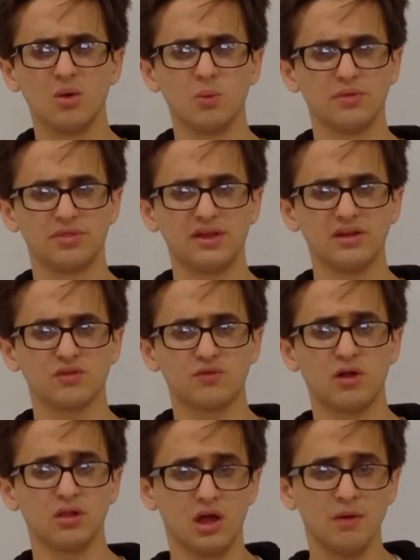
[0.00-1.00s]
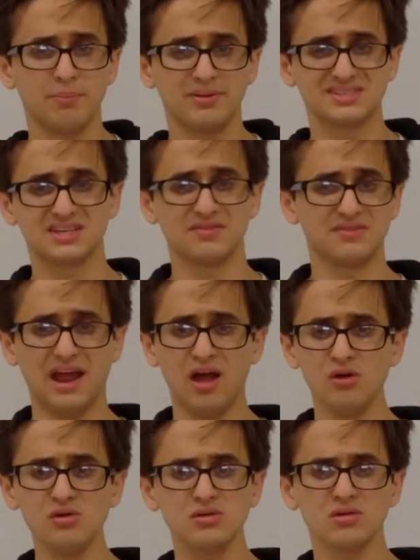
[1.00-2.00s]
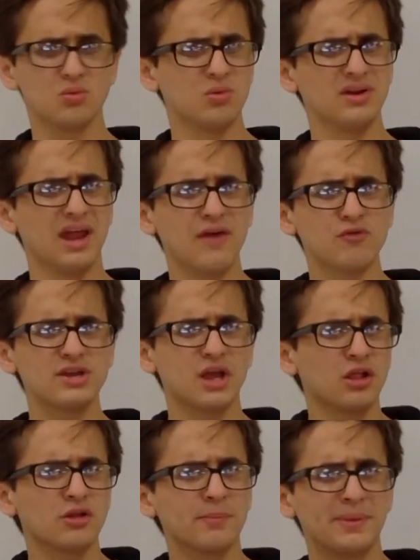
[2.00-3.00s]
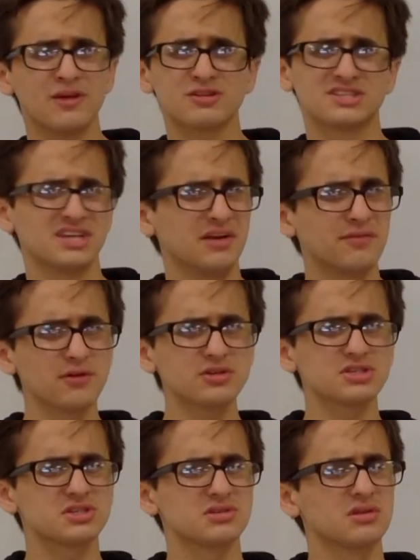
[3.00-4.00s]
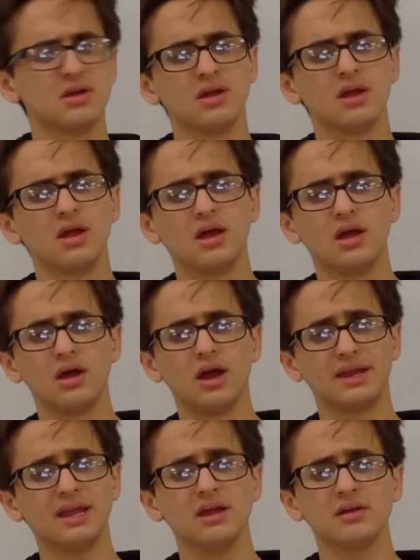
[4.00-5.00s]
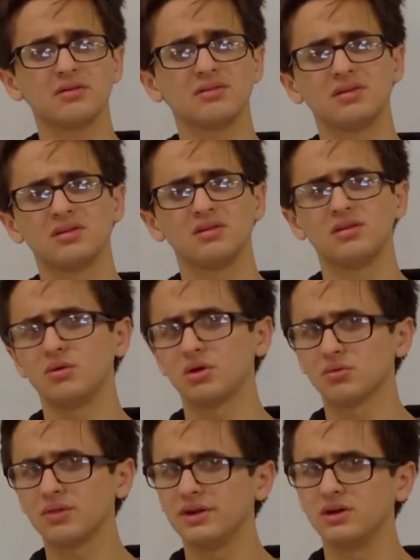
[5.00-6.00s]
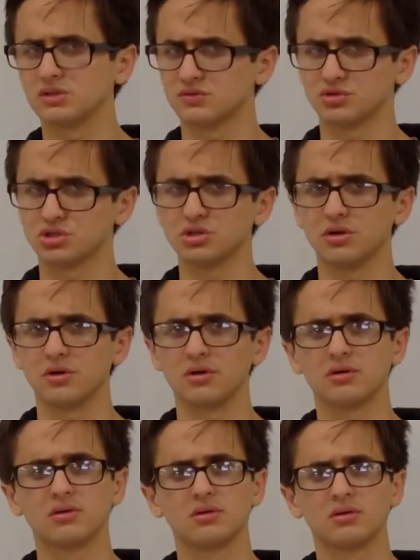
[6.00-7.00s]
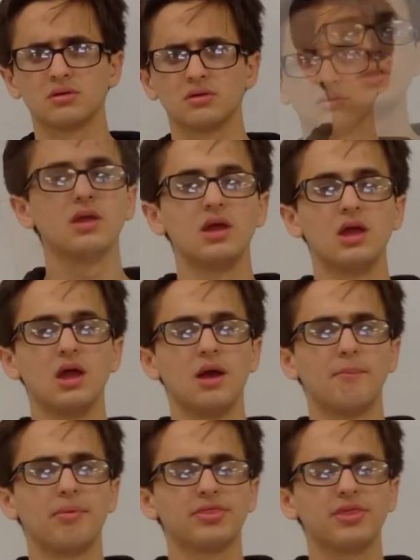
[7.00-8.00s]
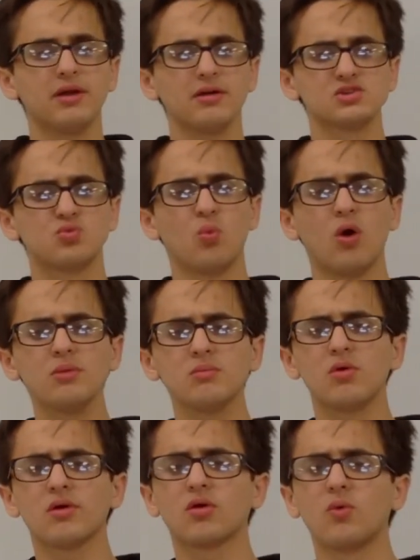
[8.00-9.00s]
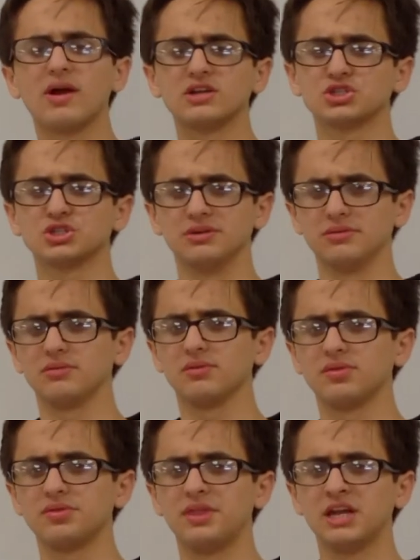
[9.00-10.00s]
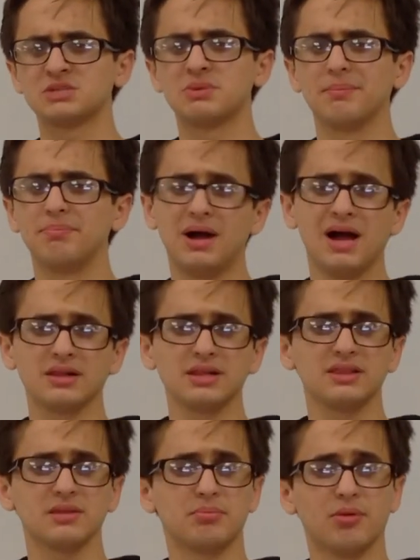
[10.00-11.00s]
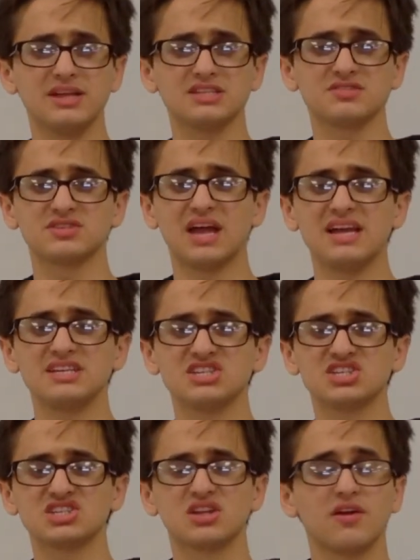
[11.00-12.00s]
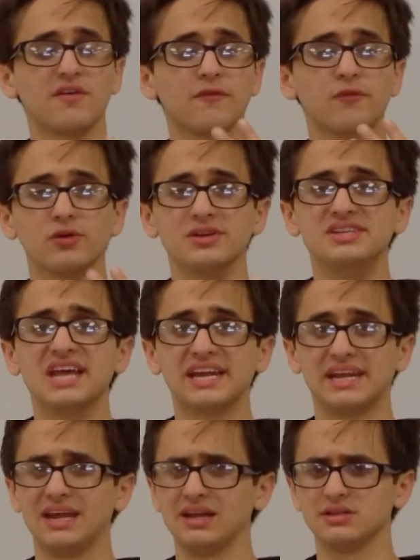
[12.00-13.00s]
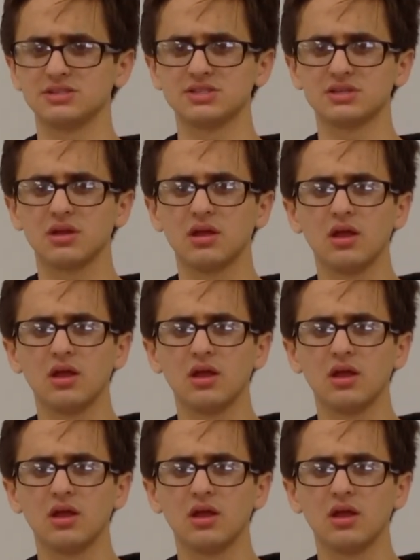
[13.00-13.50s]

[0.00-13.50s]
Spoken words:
Would things fall up instead of down? Would every color appear as its inverse? Again, no one really knows for sure. But there is one more question that has been boggling the brains of scientists for decades.